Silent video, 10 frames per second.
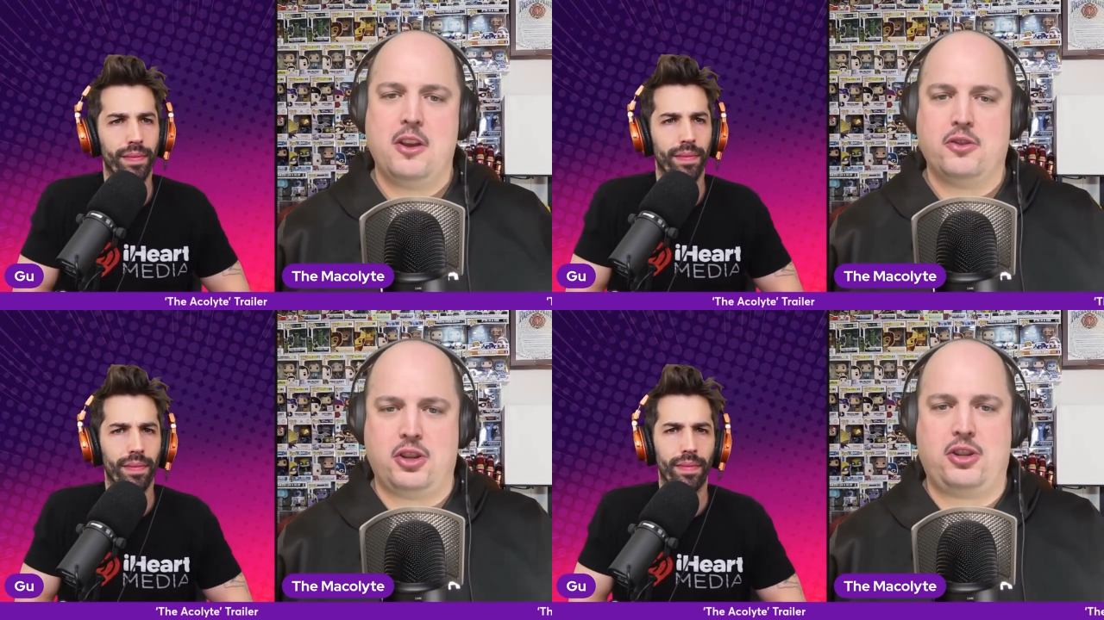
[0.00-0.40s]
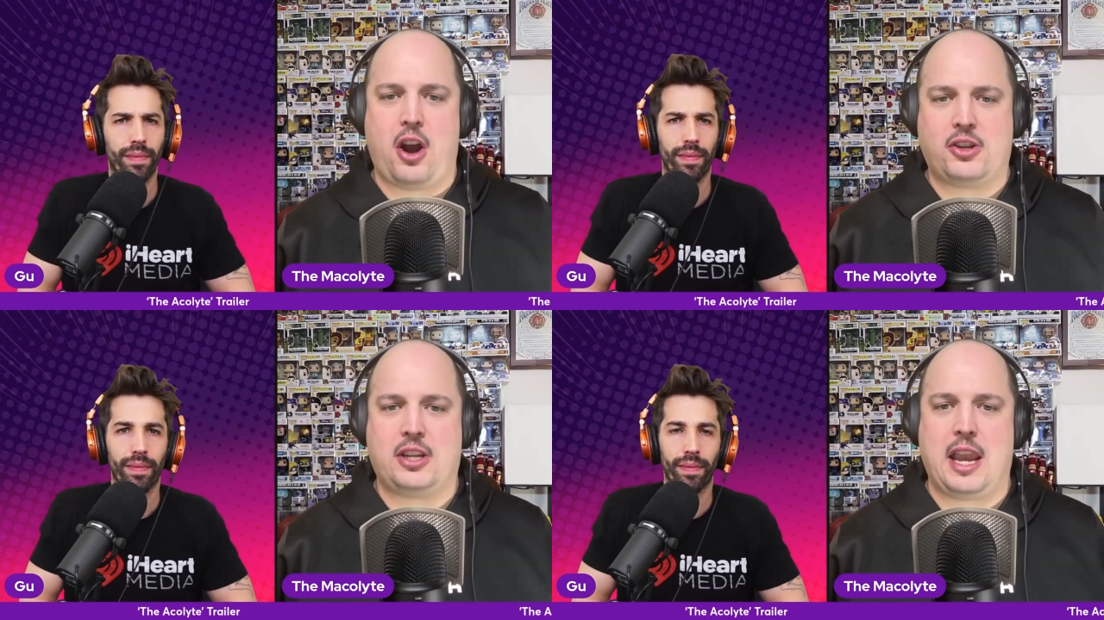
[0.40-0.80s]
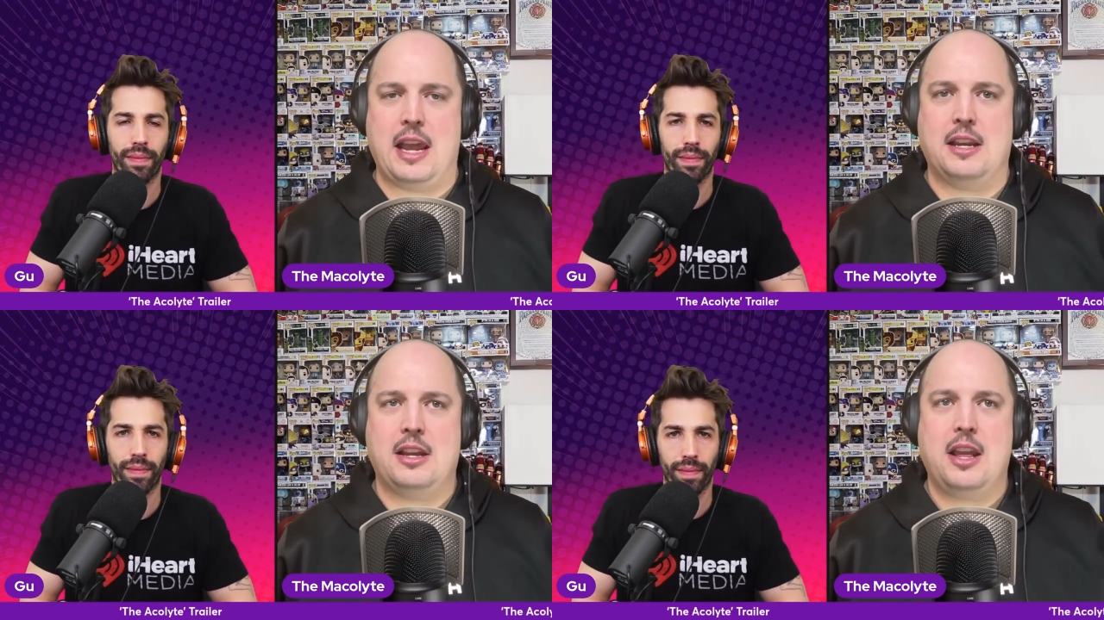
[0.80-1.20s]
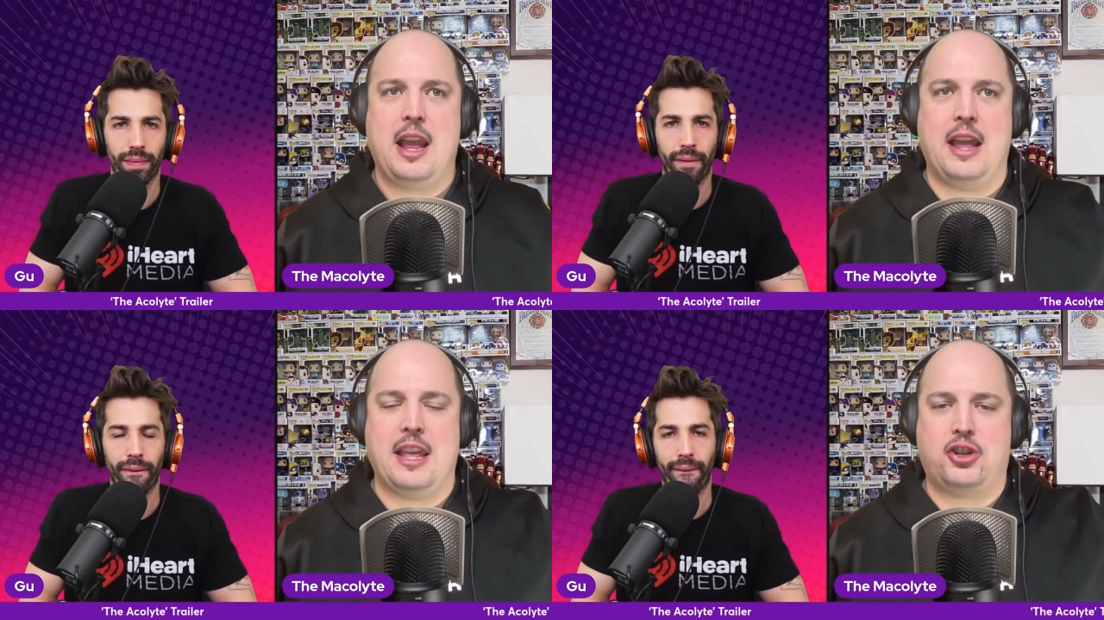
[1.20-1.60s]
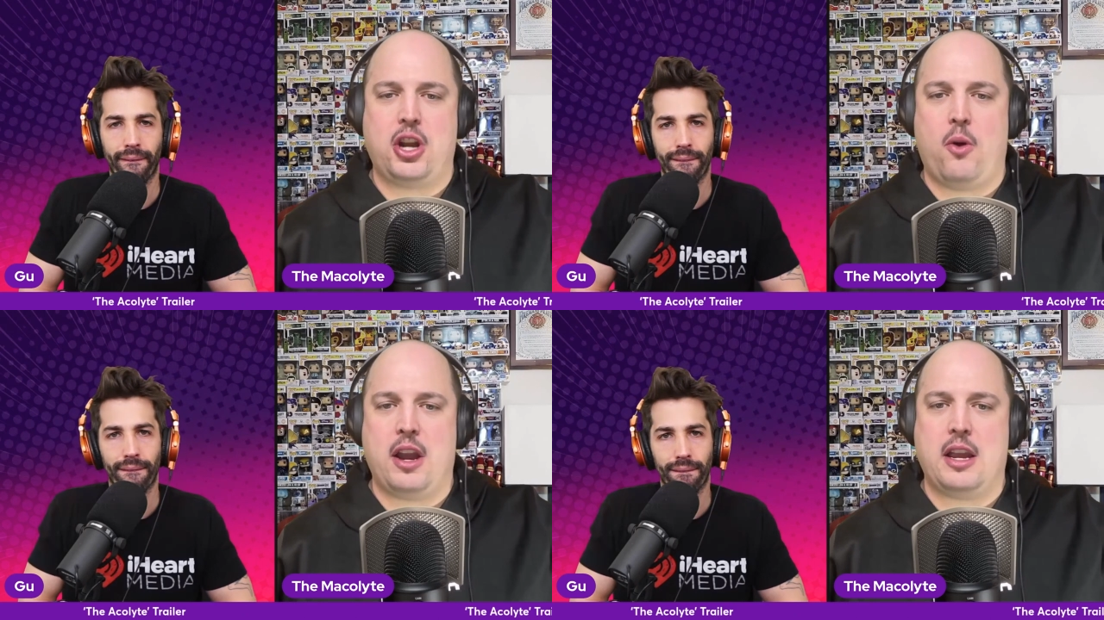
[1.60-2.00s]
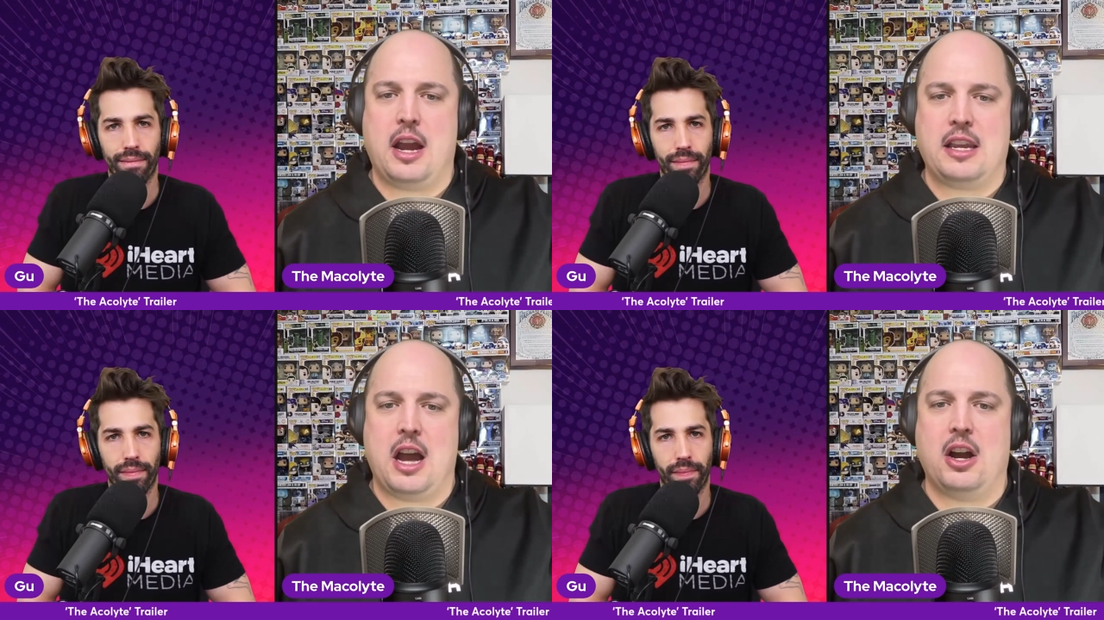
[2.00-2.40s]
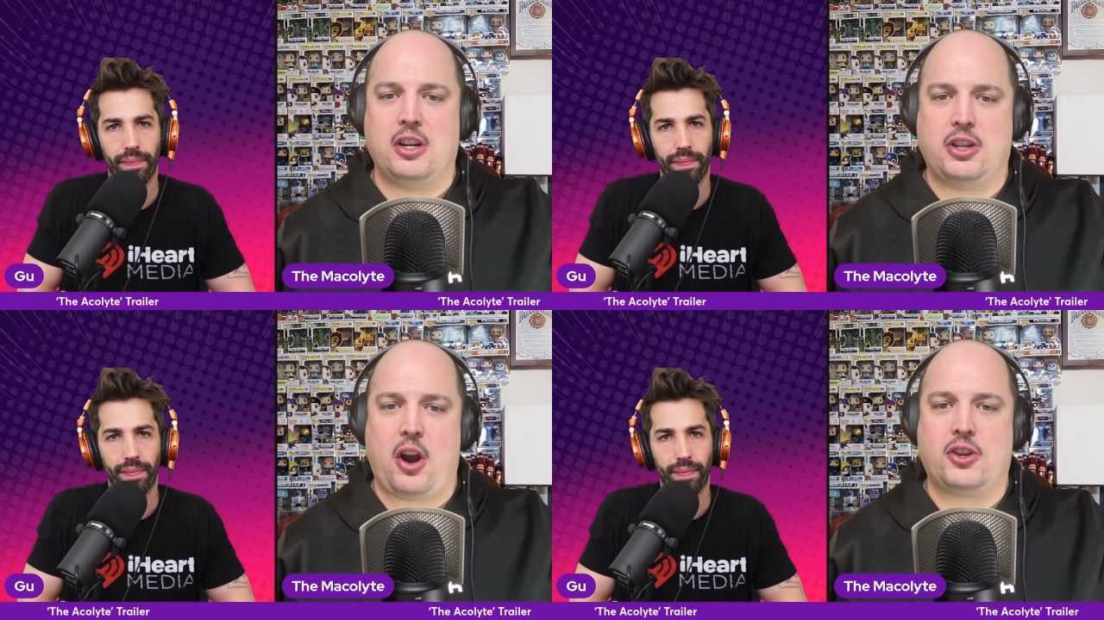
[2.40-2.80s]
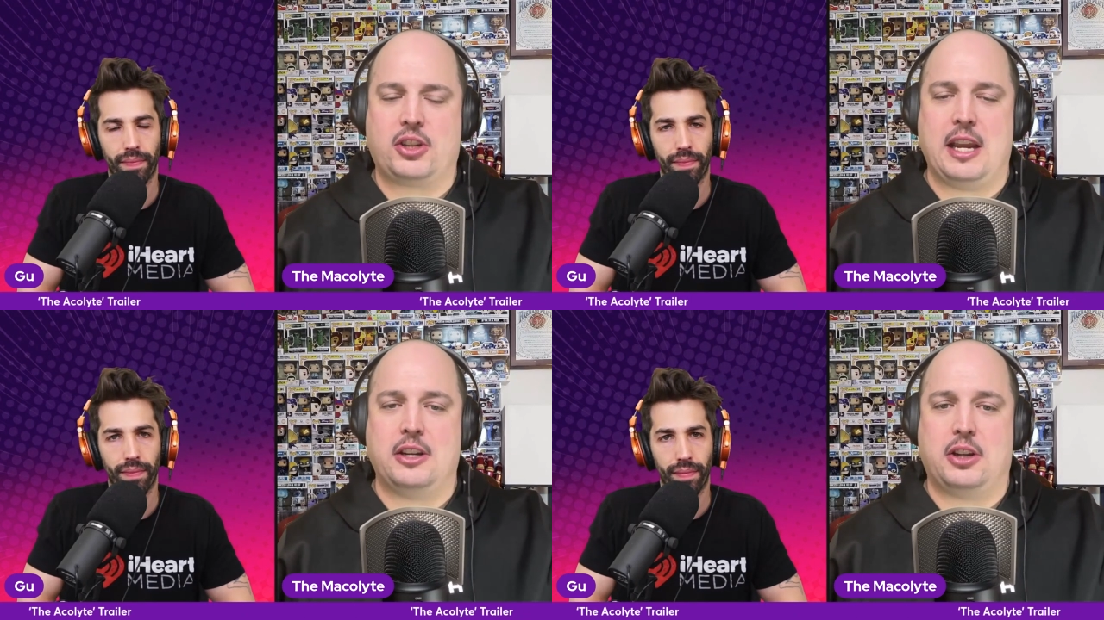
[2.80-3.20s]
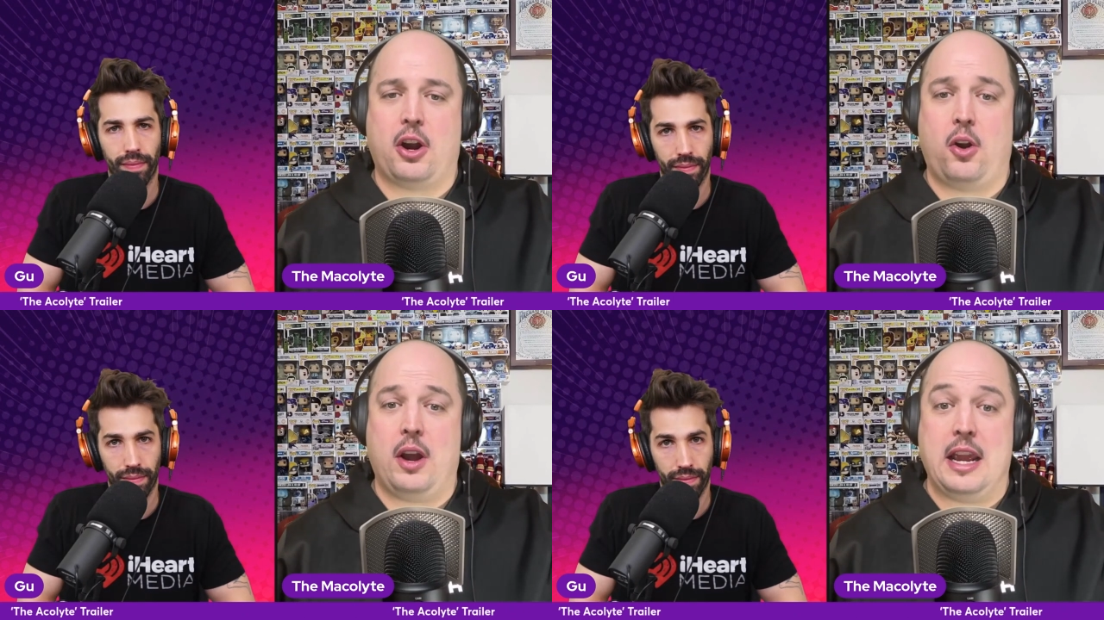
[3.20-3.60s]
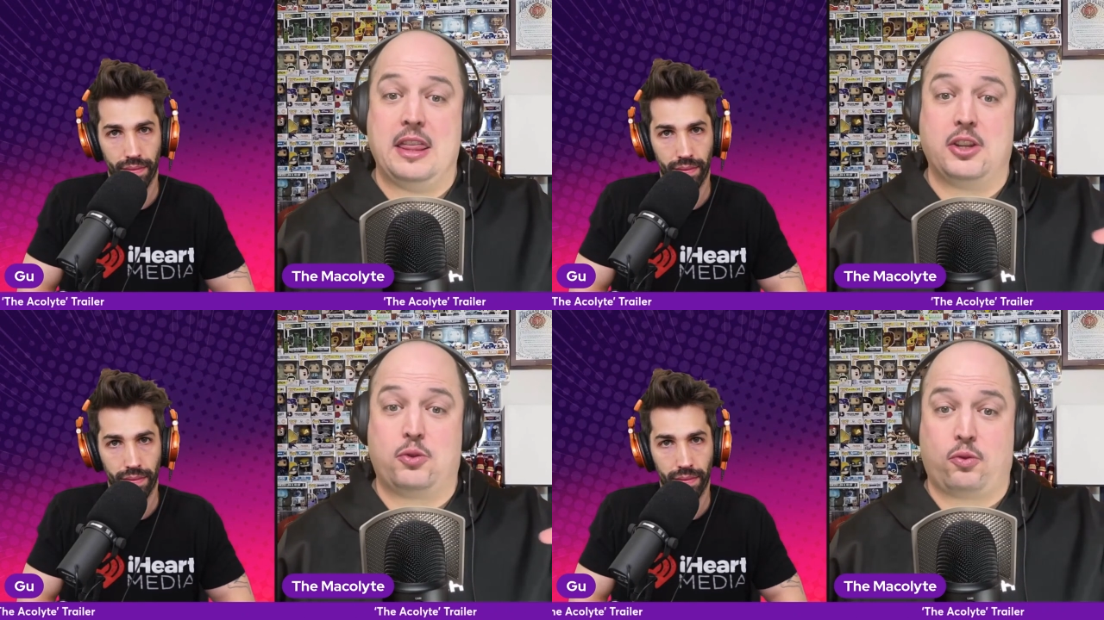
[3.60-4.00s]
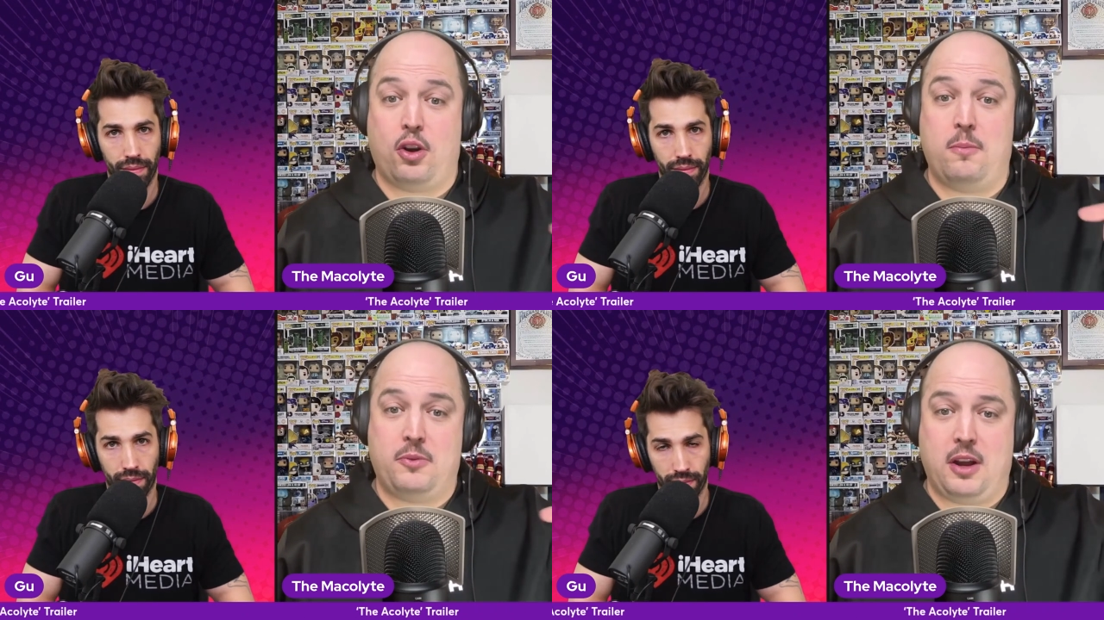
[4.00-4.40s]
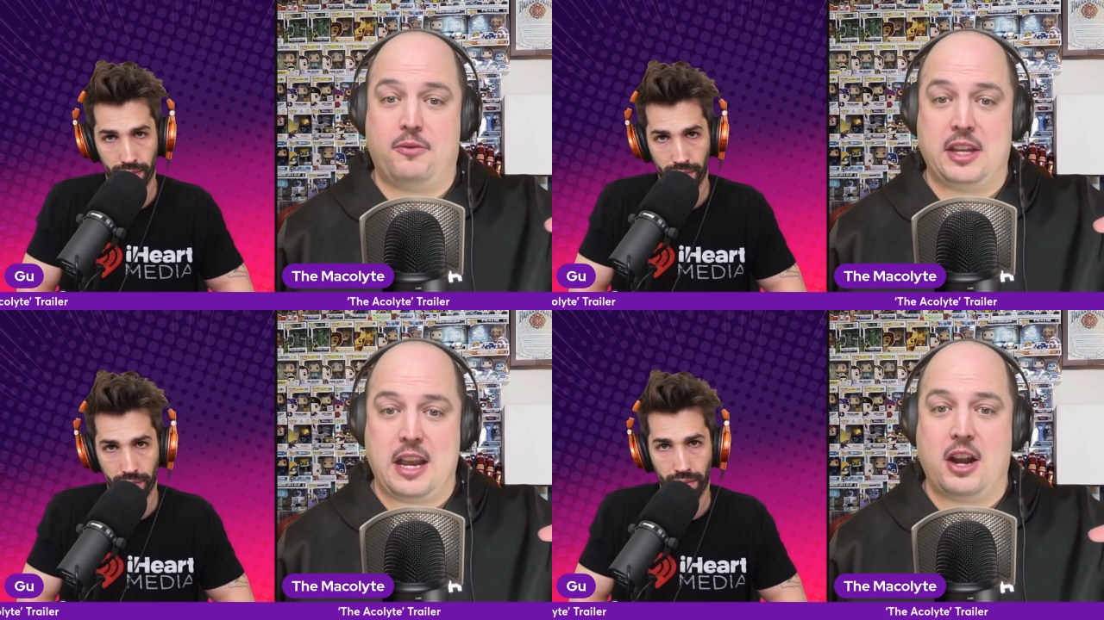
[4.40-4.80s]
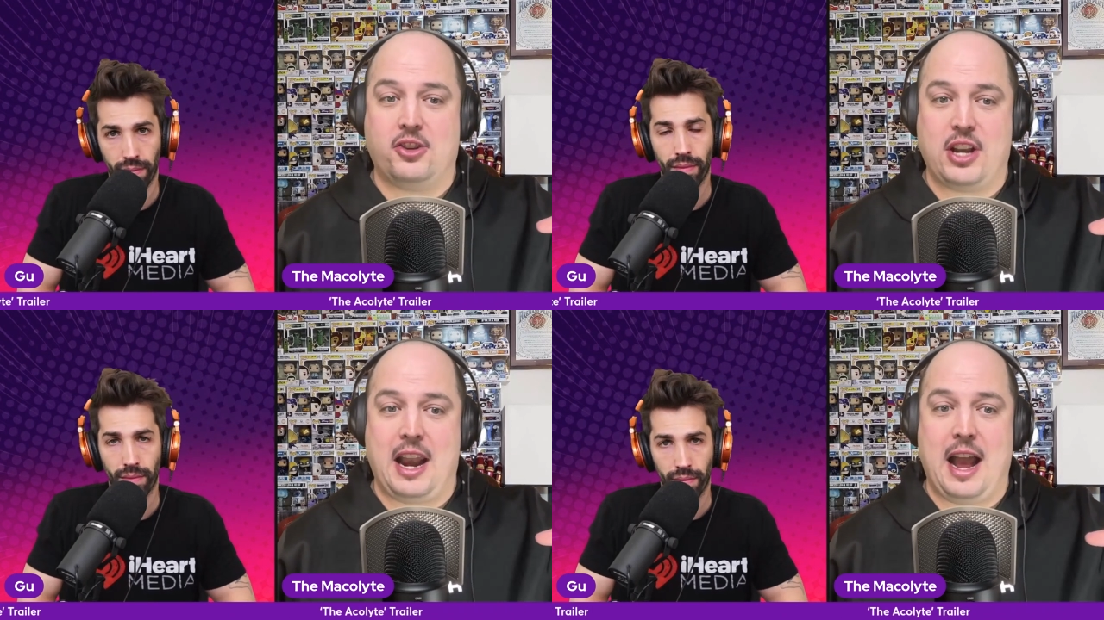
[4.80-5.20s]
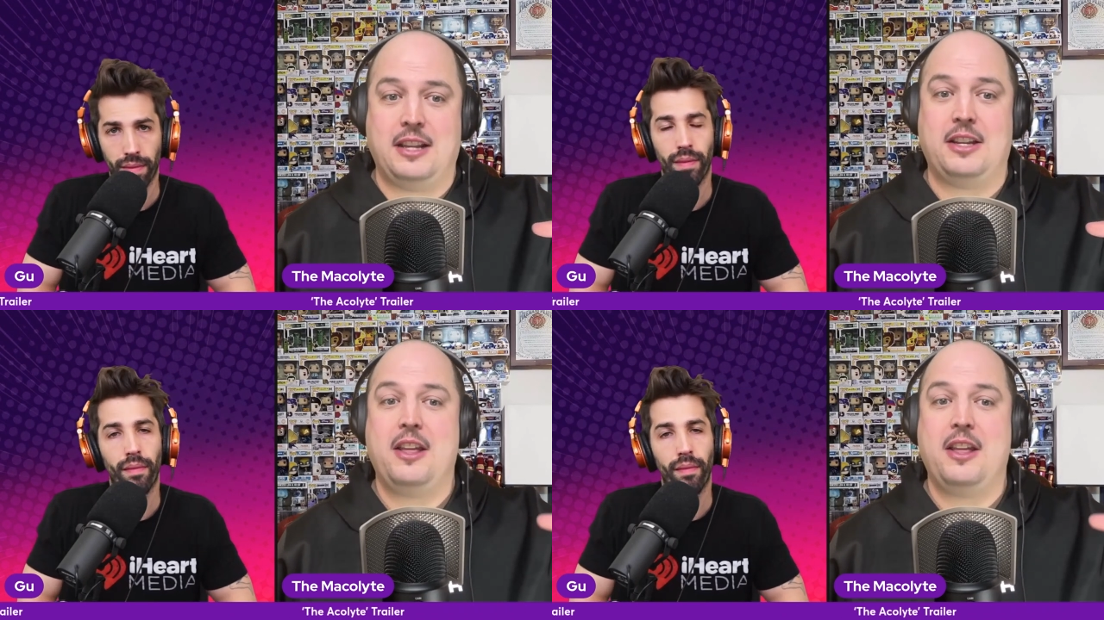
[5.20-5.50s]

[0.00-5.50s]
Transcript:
Speaker 1: She's dark skinned and they show a, a young dark skinned girl in this room of the young Jedi's.